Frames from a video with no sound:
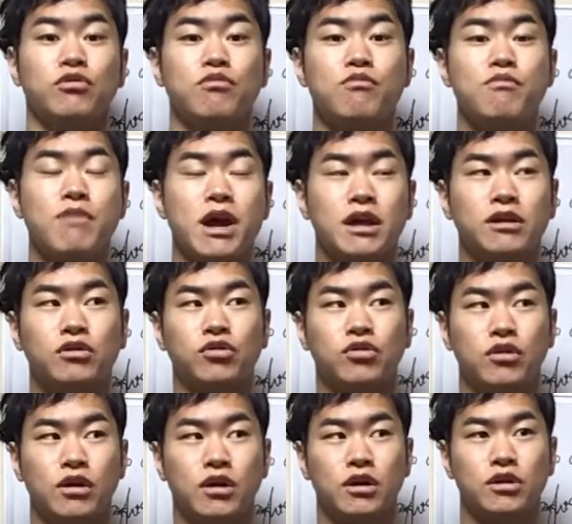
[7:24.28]
make
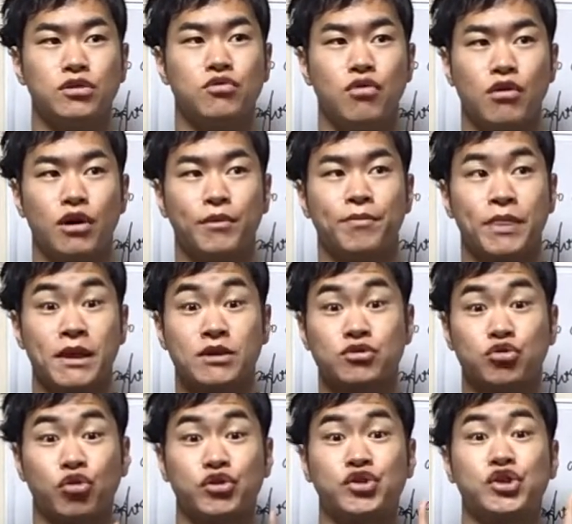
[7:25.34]
your
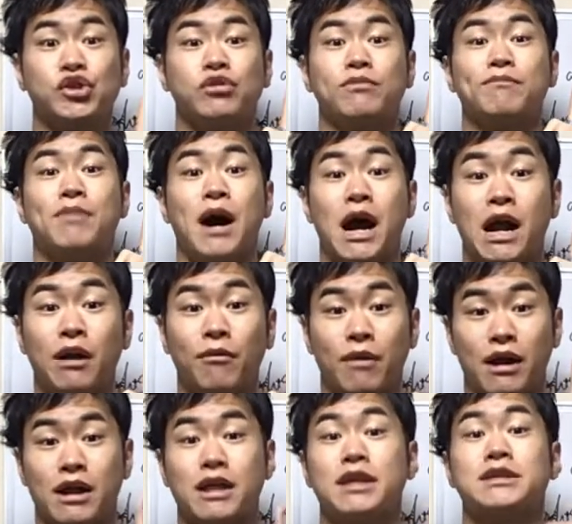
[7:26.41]
stretching
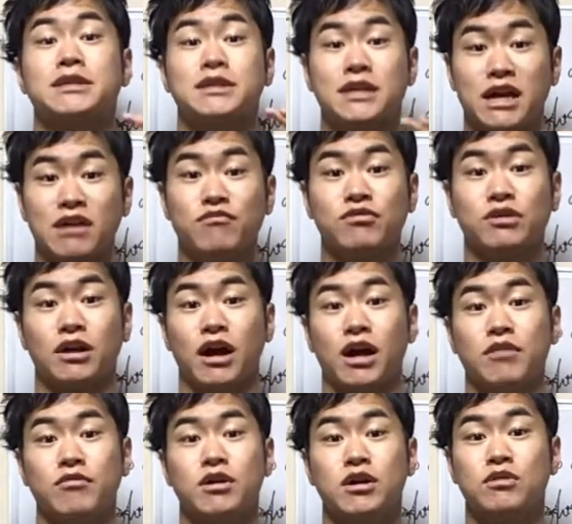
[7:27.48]
power at the same
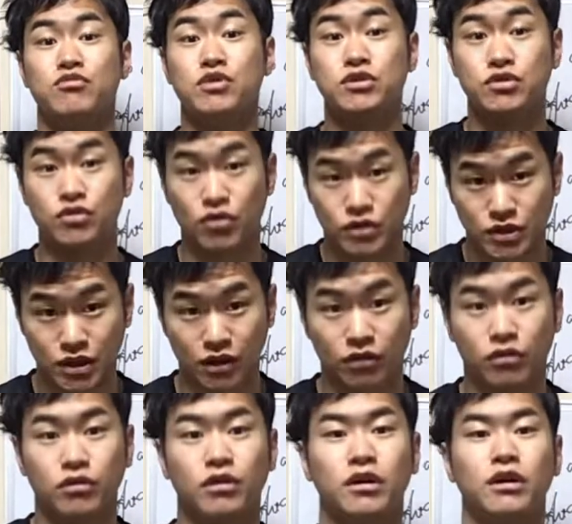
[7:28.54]
time with yourself.
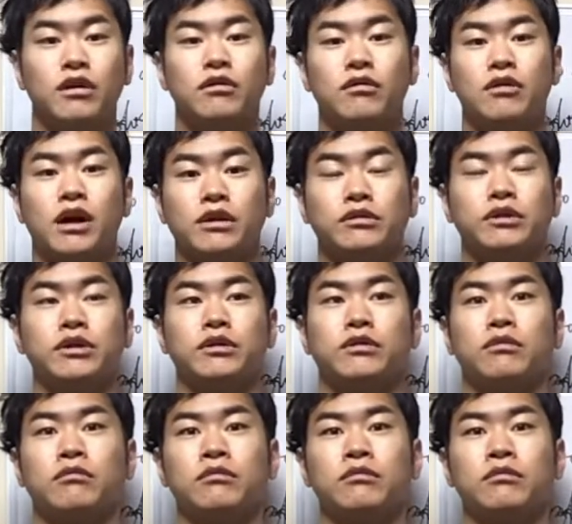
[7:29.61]
Like this.